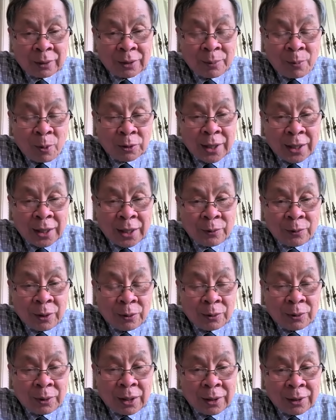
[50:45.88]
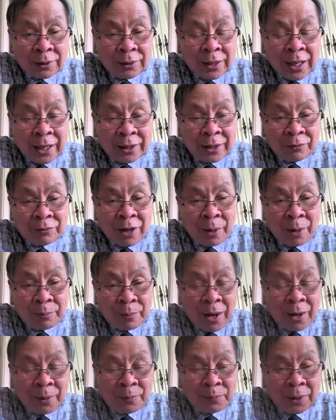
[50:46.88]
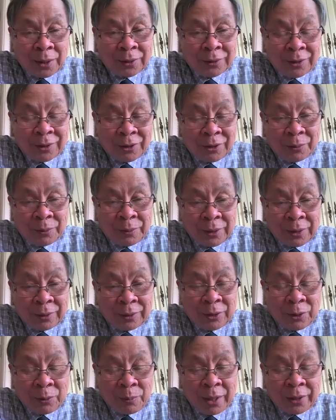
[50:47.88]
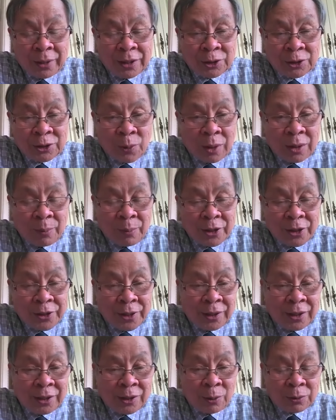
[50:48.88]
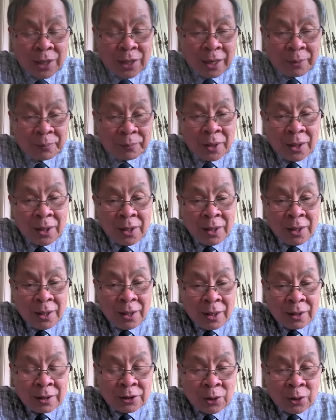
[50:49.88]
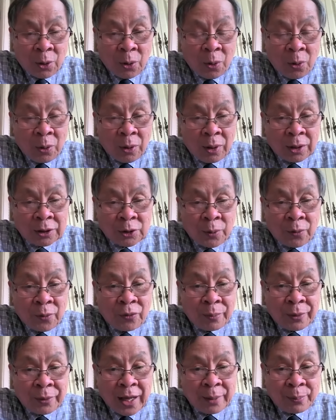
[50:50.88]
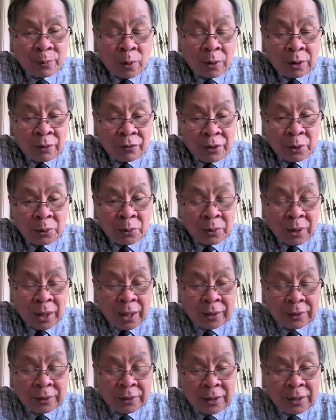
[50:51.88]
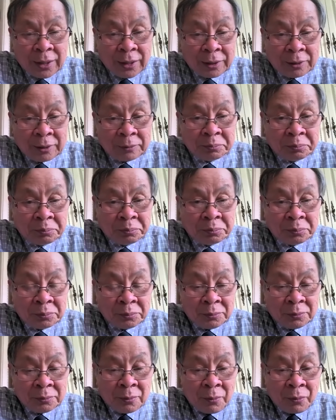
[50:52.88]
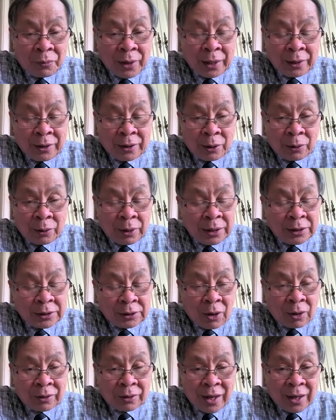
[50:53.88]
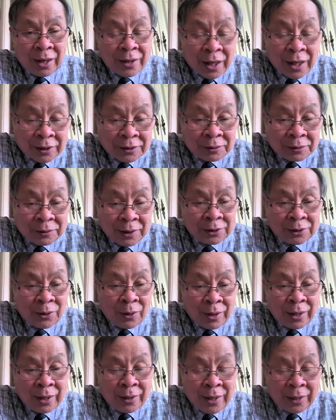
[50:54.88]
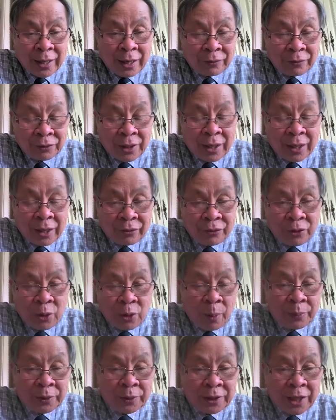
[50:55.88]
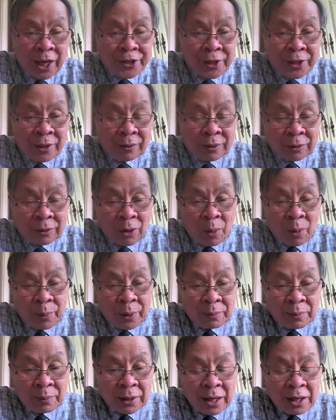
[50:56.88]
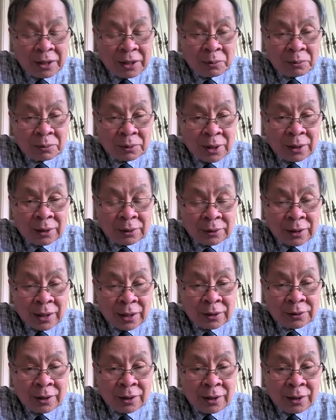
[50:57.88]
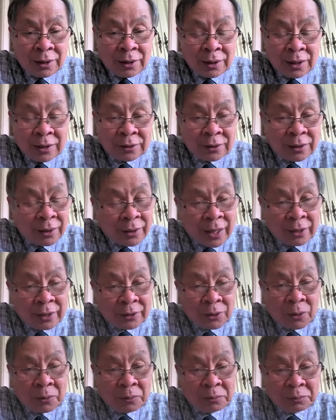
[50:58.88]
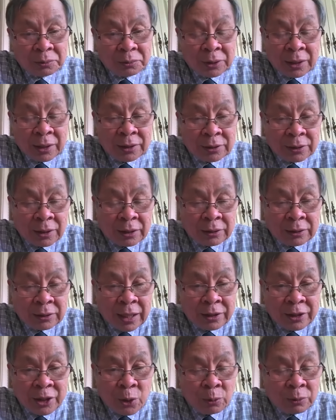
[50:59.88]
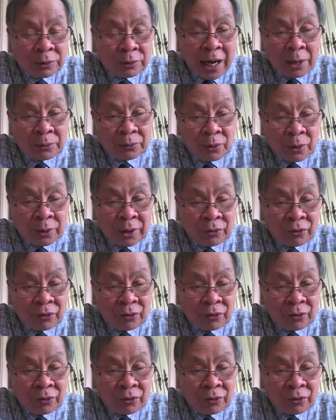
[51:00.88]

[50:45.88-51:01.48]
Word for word: thermoset will uh, kind of gum up, and you know, you may destroy your machine in no time. So, uh, so from that point of view, then uh, then you know it's not there yet. It's not there yet. I've seen a few publications on the topic, but I don't think it's really easily there. So there's uh, that new ground for